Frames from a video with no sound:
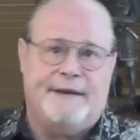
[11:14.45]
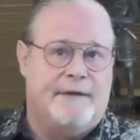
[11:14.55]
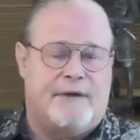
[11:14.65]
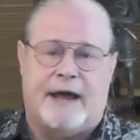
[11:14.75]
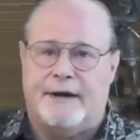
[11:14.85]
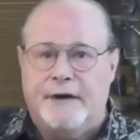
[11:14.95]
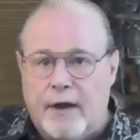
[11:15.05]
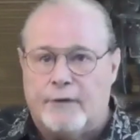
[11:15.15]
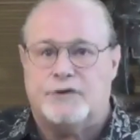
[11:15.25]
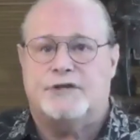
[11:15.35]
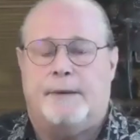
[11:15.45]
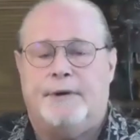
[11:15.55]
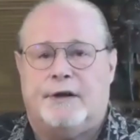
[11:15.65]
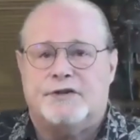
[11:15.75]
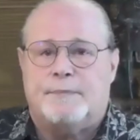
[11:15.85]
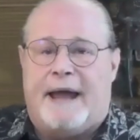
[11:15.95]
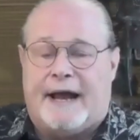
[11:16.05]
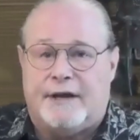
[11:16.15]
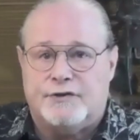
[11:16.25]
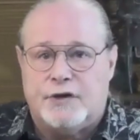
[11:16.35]
and they've got another stimulus
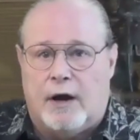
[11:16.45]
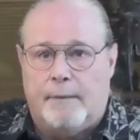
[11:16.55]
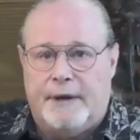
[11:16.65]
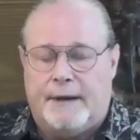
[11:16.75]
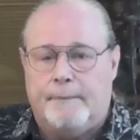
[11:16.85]
package coming.